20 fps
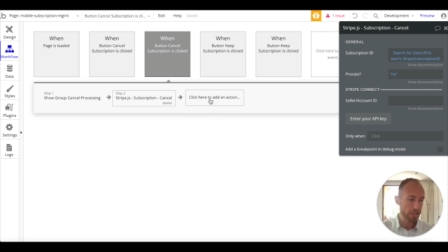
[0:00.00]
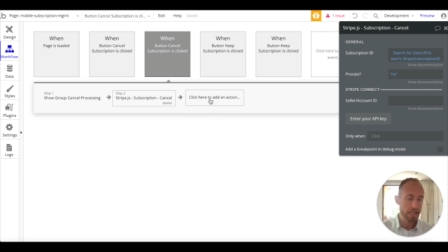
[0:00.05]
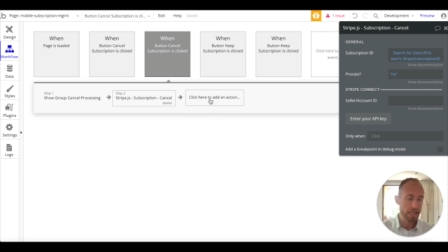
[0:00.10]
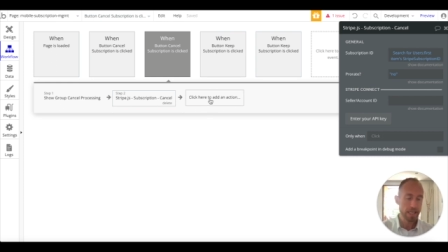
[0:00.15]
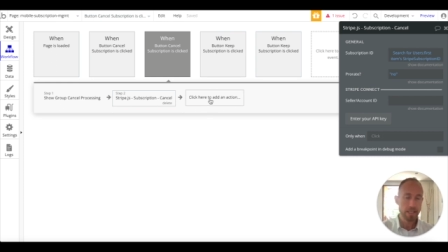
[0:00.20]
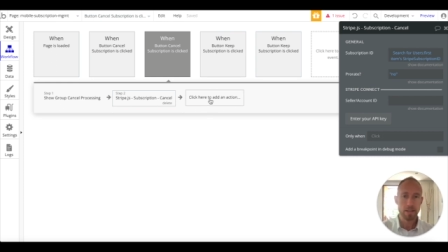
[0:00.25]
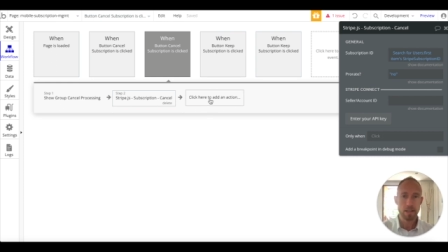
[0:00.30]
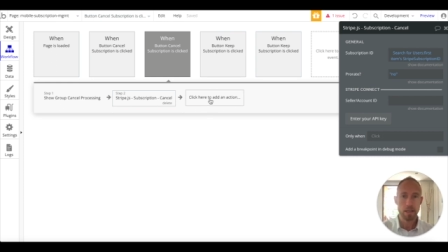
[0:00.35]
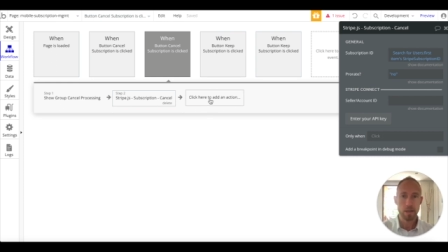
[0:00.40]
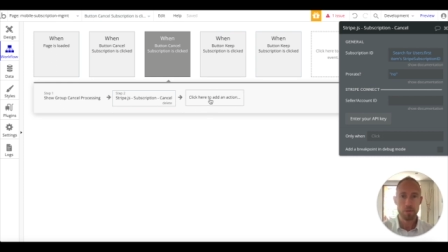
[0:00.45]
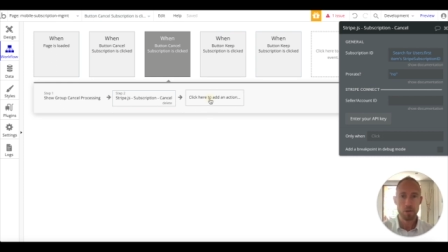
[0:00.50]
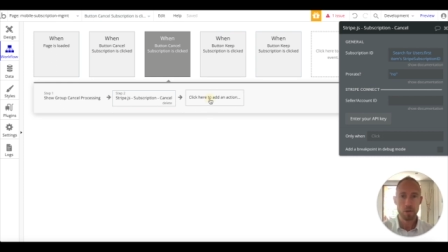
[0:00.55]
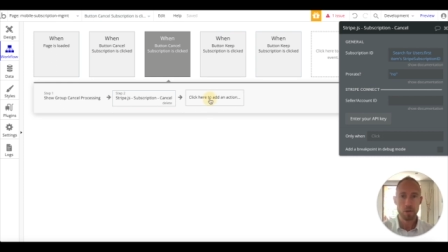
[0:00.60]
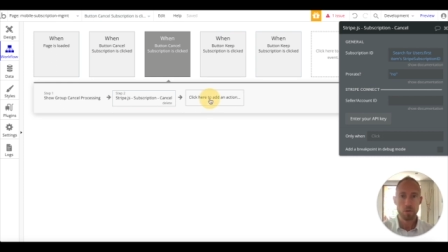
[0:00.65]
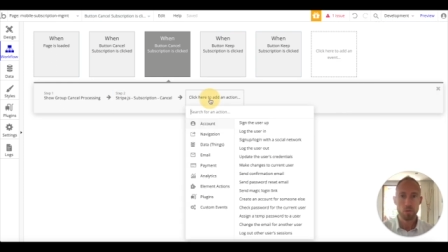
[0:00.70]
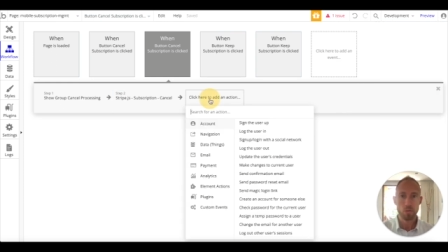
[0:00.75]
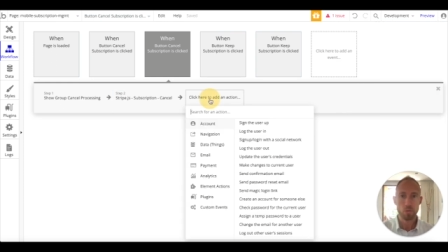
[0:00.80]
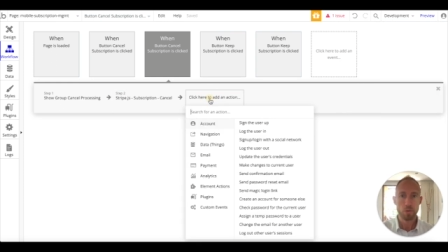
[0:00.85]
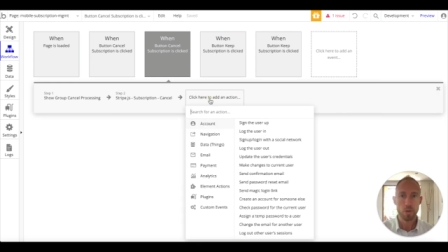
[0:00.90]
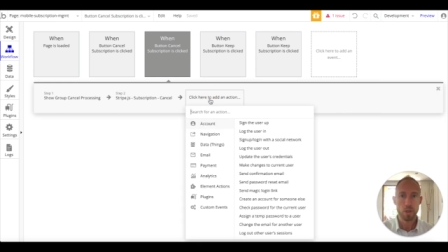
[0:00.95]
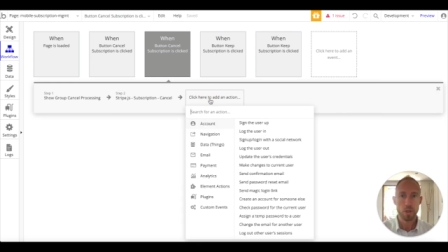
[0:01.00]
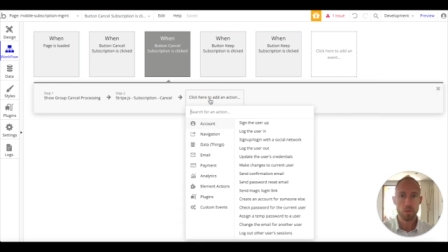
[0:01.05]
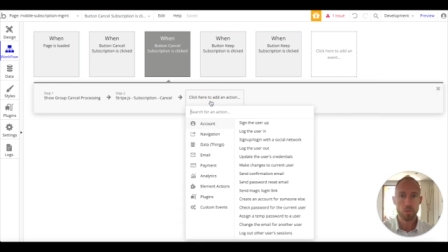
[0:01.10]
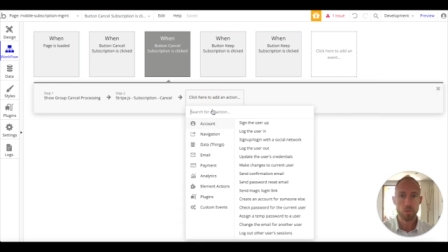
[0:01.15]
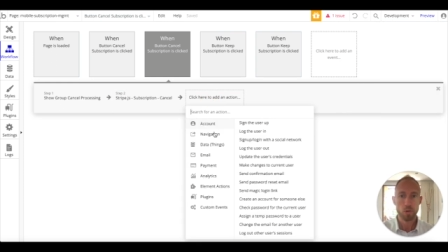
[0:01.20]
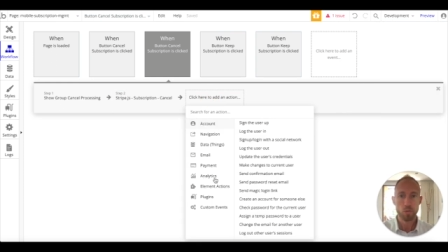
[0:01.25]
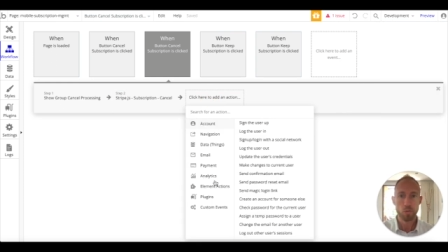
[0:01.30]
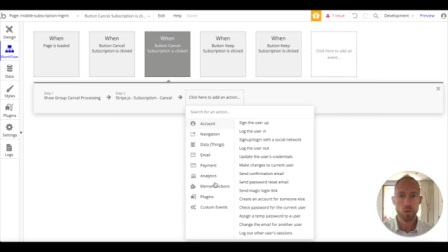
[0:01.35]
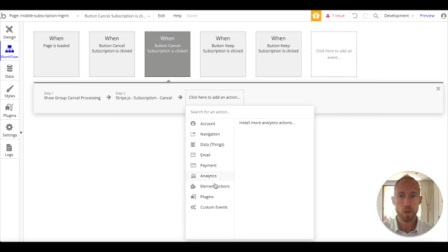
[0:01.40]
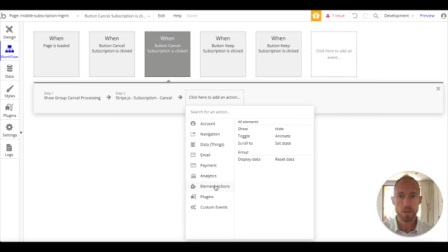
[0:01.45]
next up we
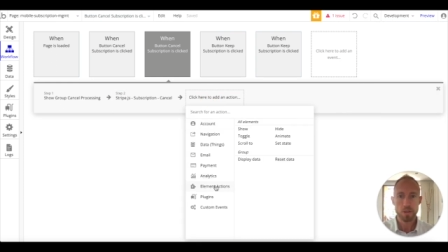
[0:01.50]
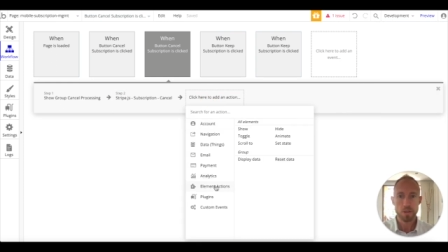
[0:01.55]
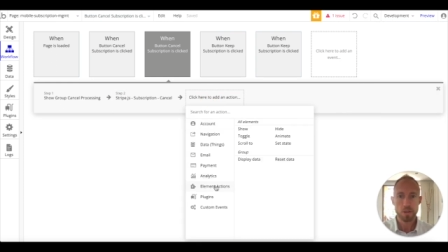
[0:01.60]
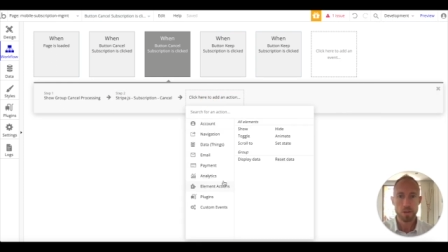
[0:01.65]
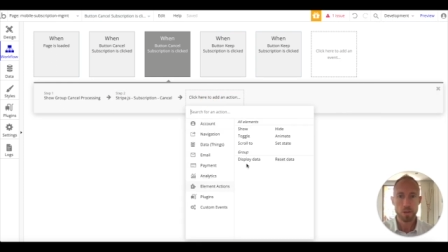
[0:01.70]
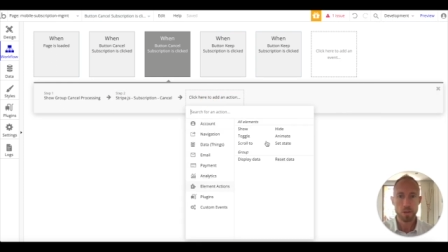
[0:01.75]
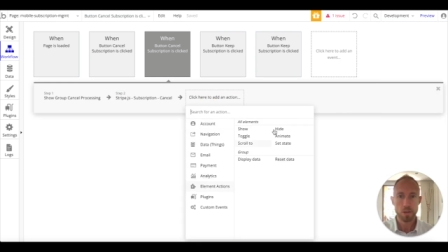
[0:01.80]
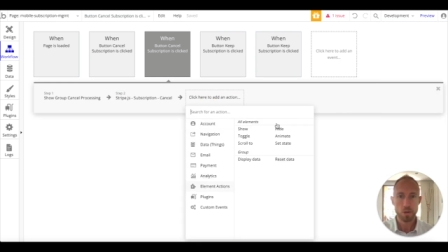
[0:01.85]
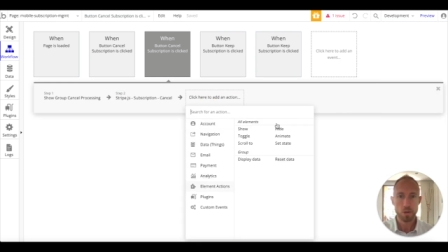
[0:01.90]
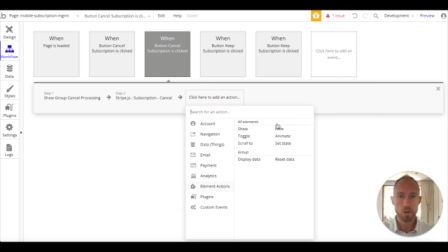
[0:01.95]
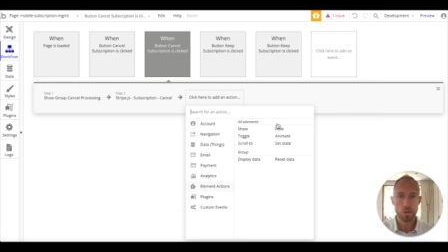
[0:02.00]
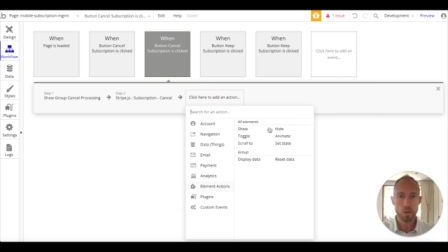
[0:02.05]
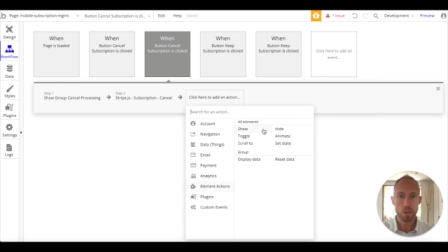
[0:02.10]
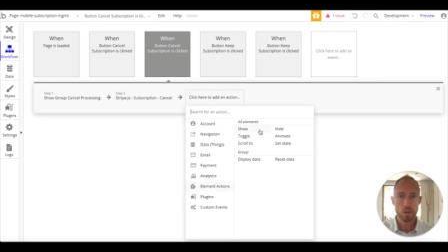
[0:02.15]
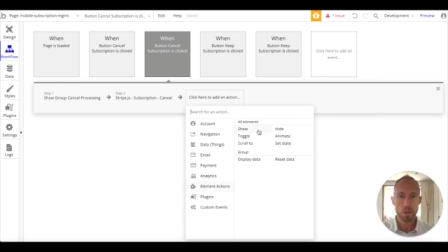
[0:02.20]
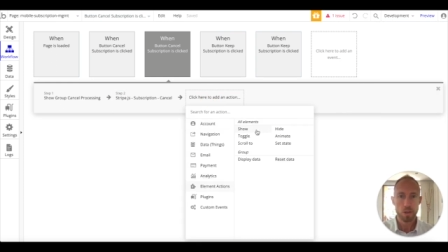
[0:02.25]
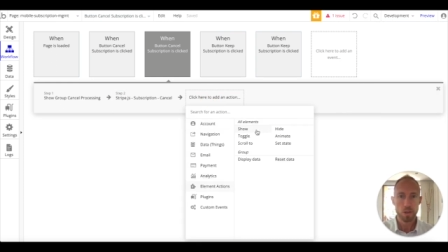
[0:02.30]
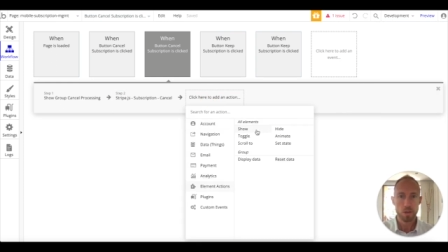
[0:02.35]
would want to